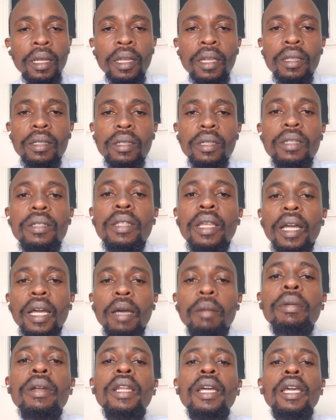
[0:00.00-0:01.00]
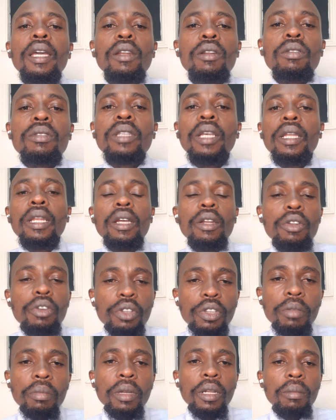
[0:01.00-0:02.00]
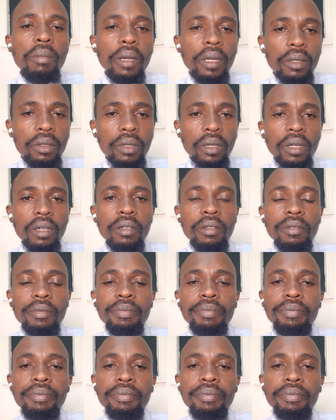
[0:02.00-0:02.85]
Since the company cannot sign a document by itself,